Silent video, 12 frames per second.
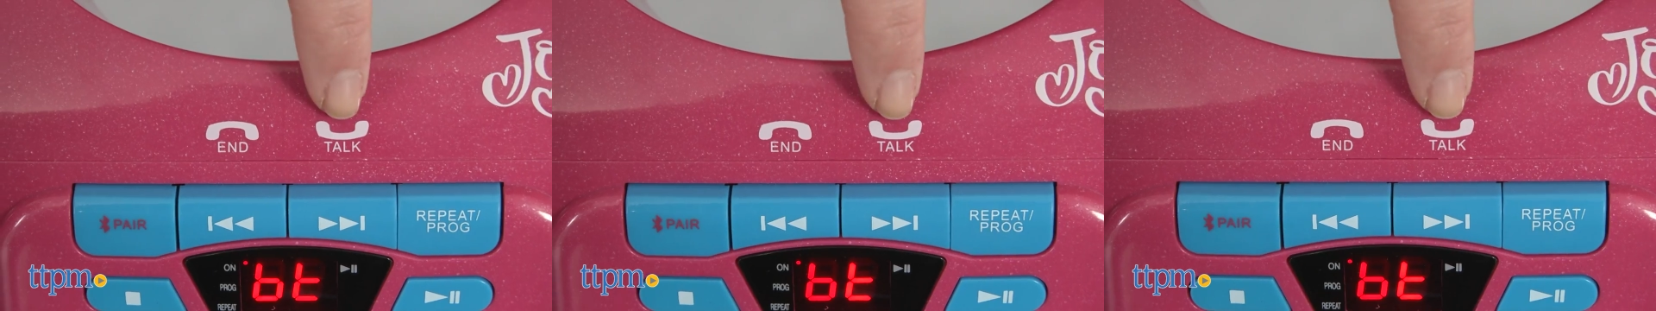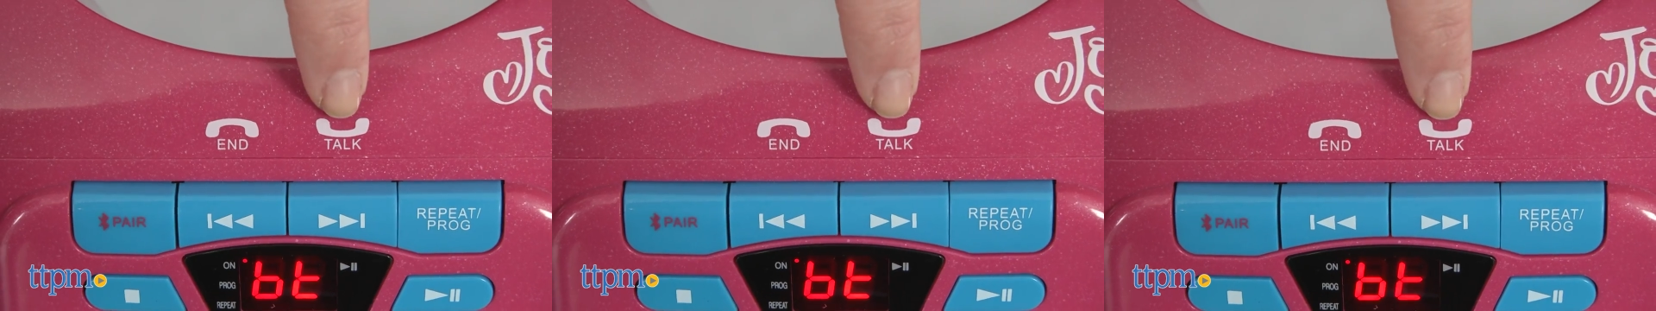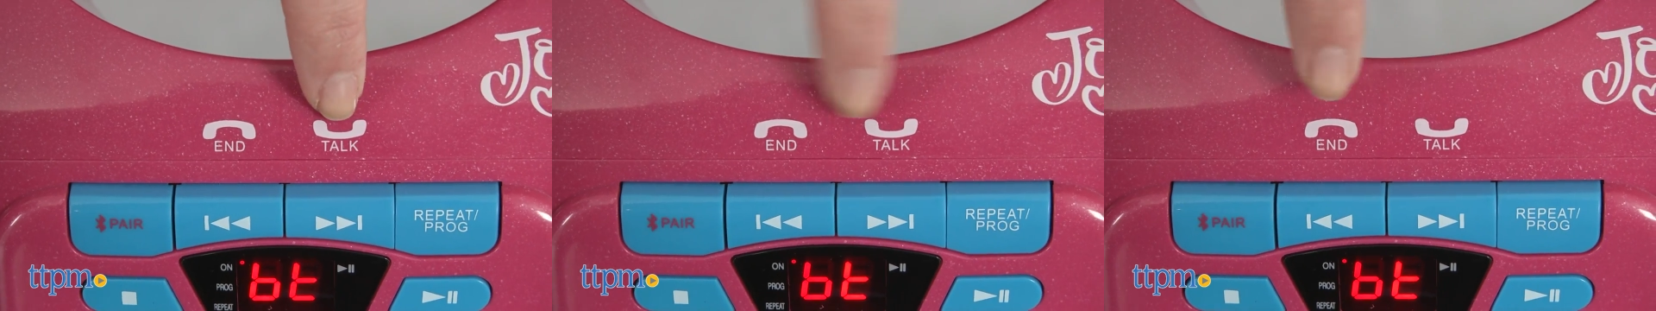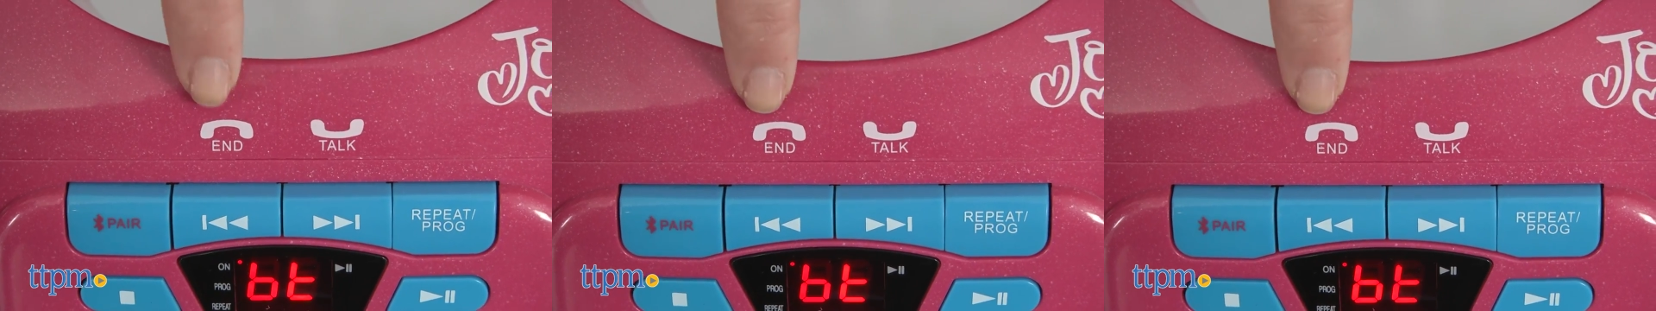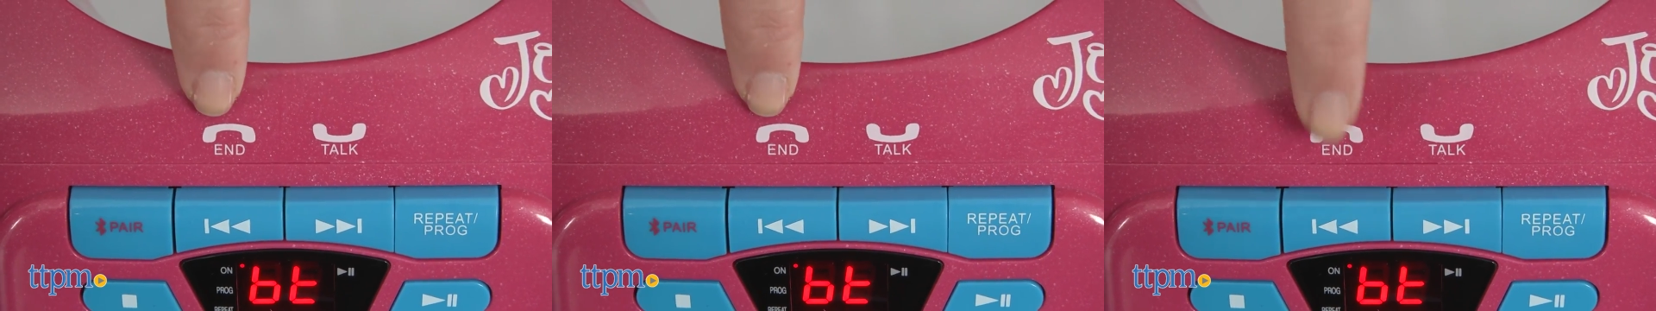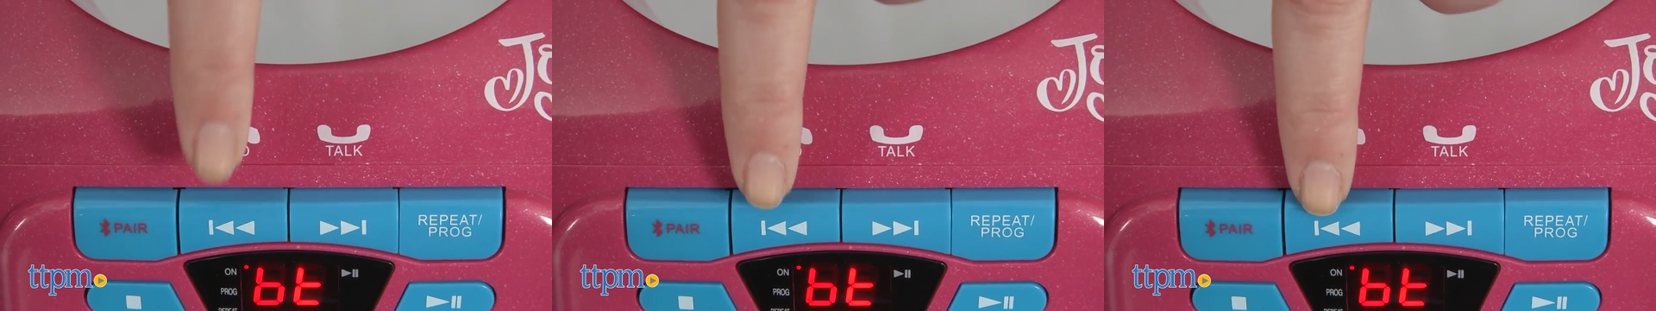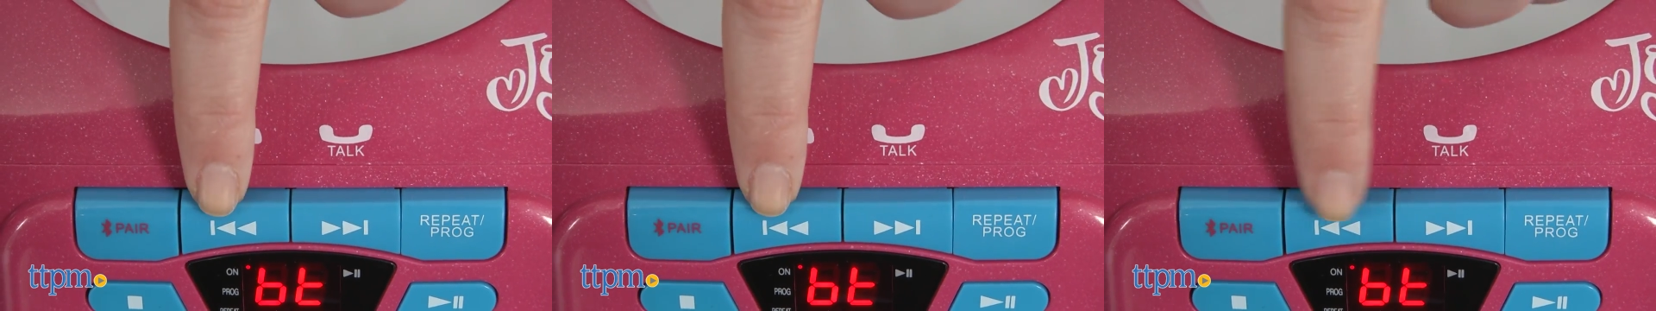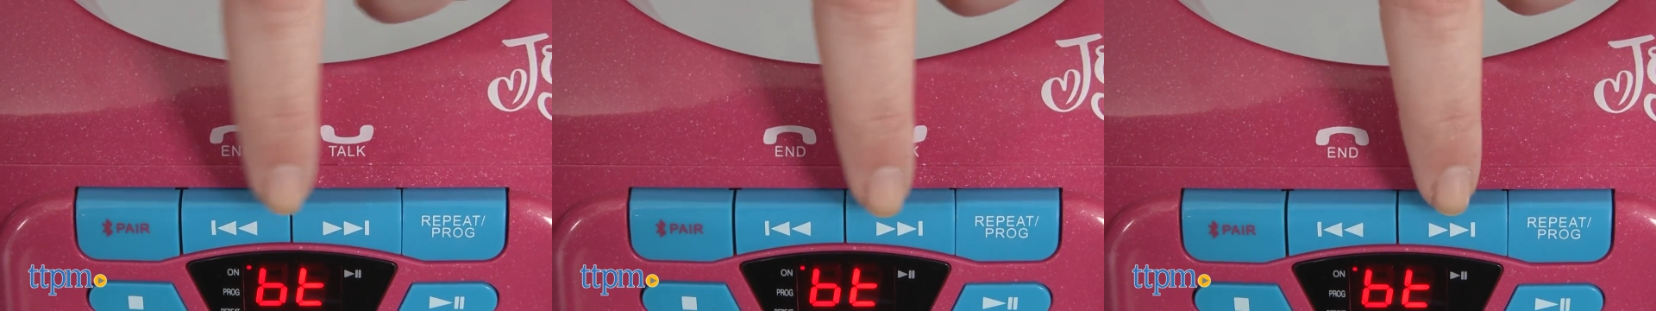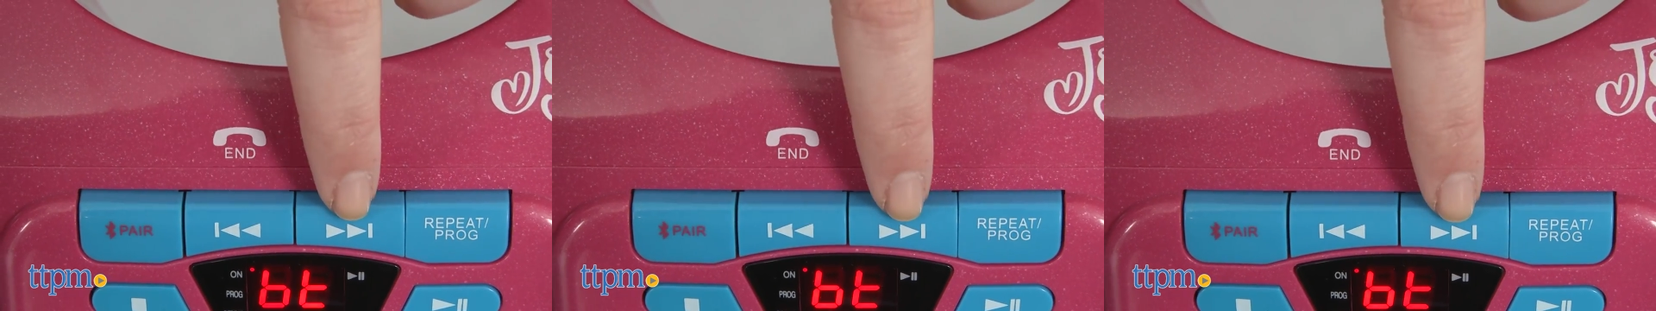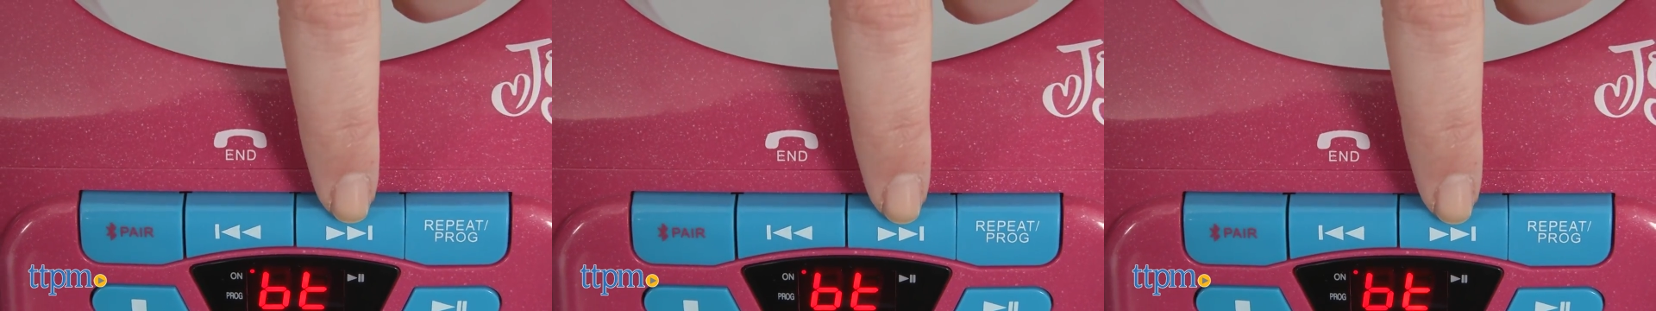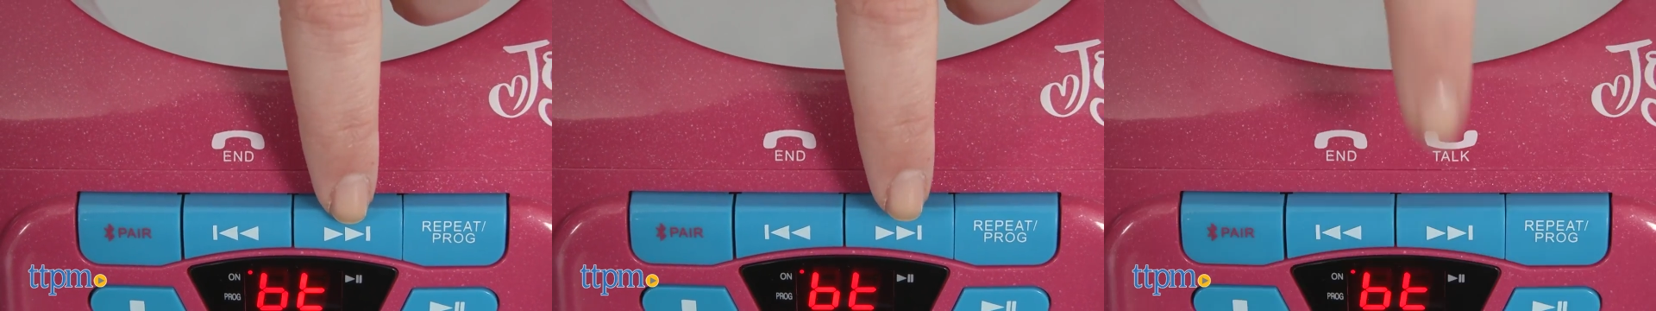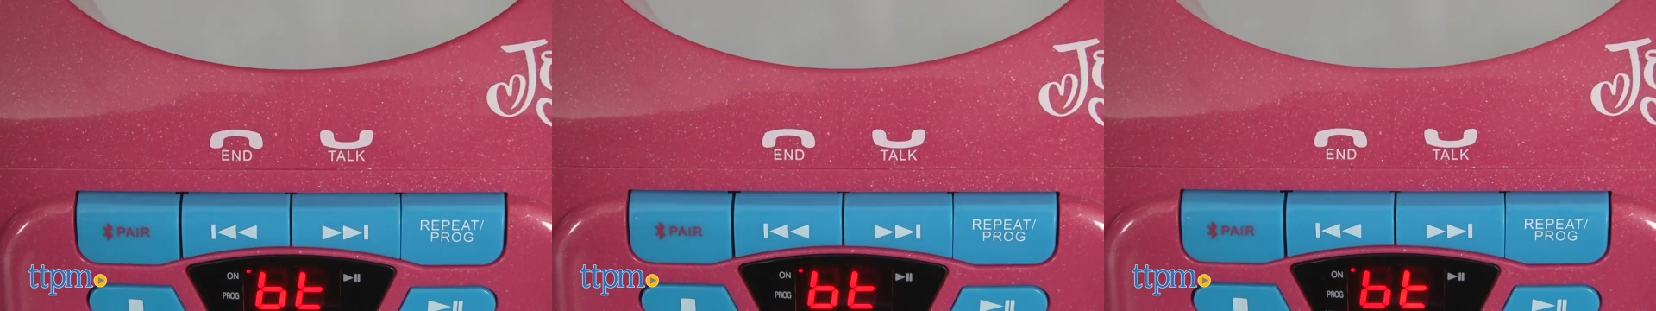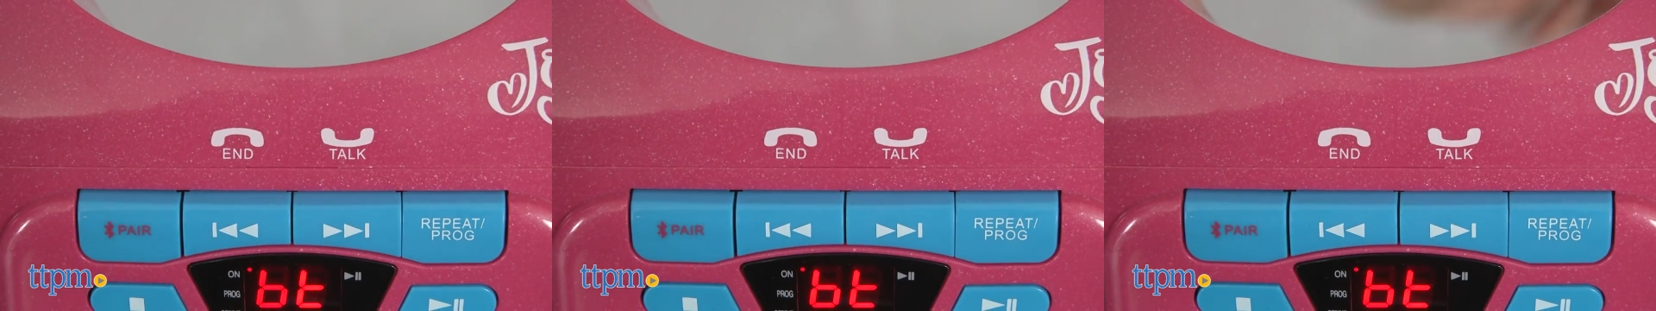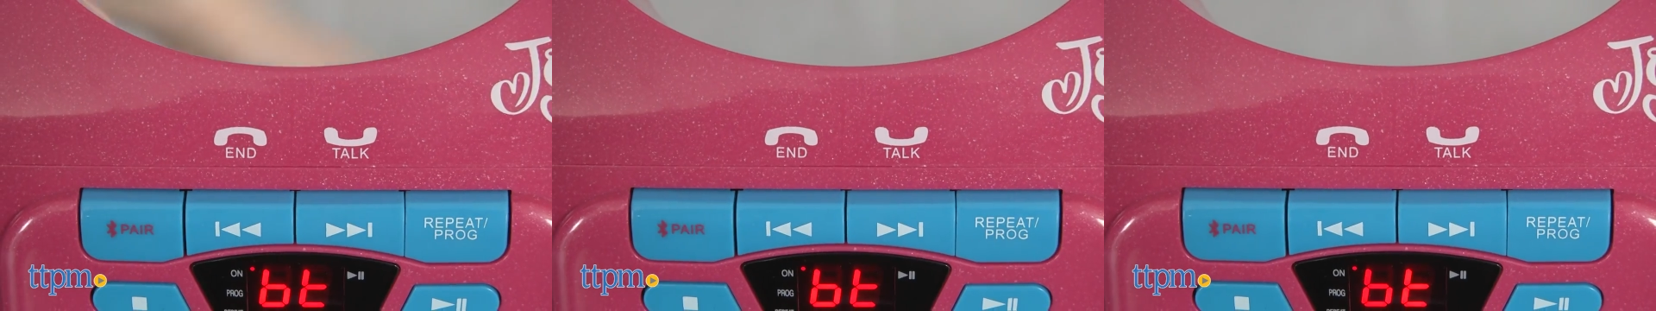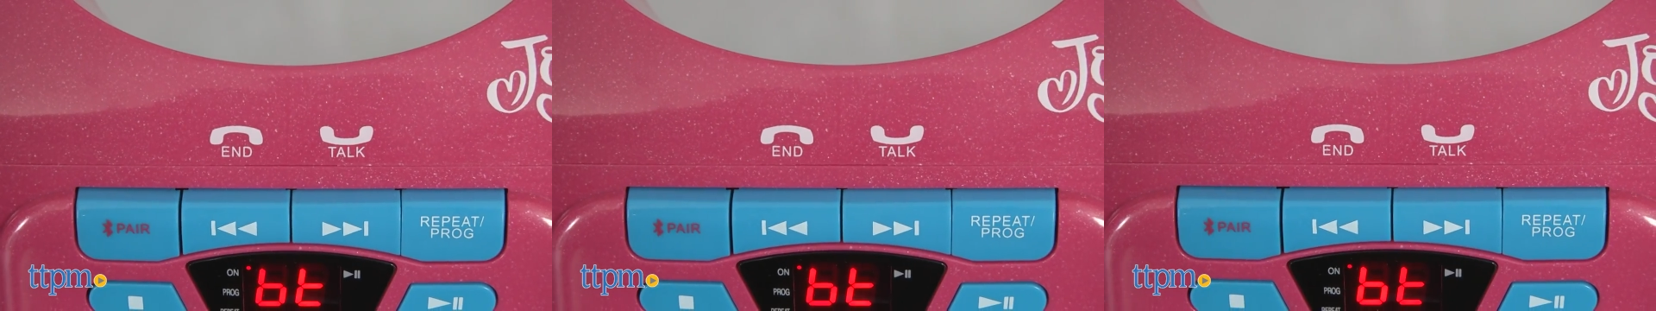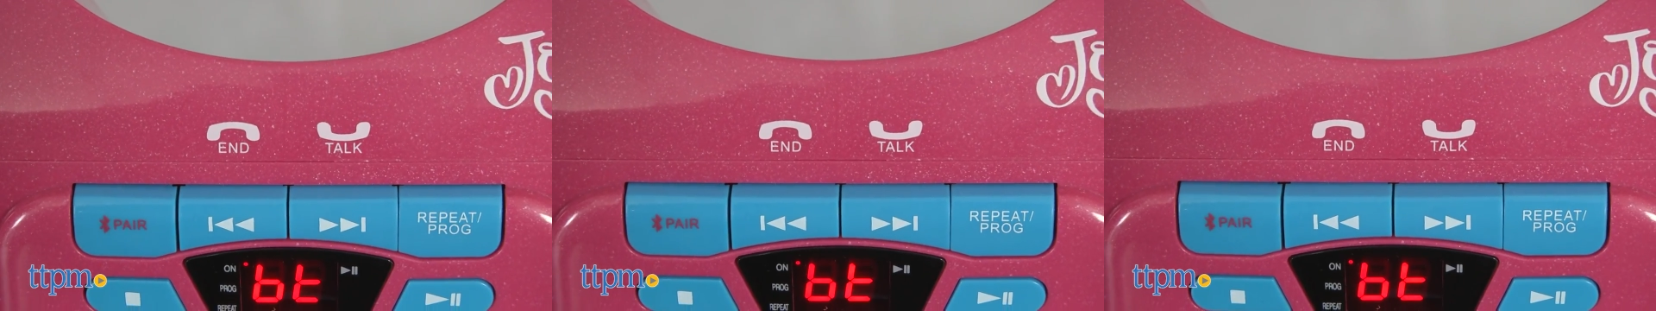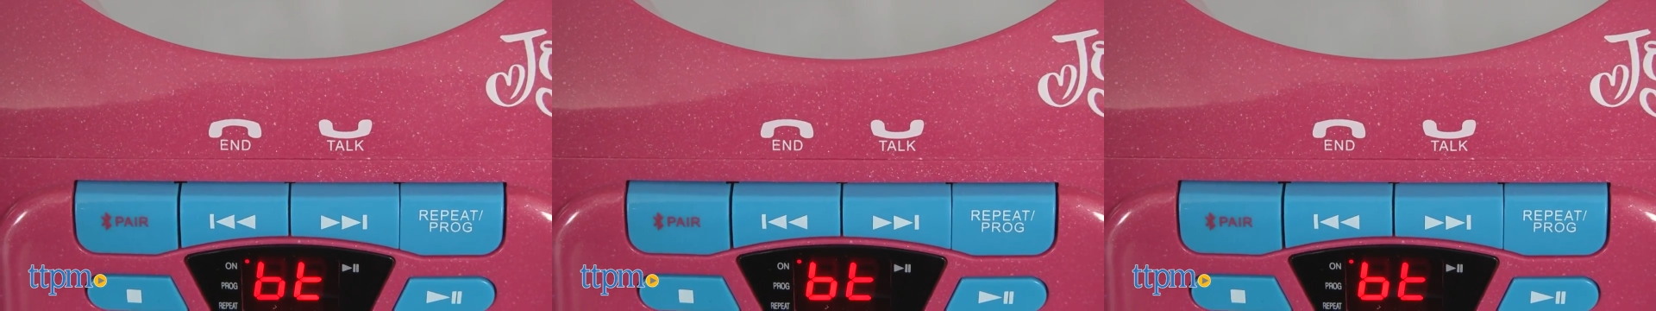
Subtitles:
Nobody's mouth can be seen.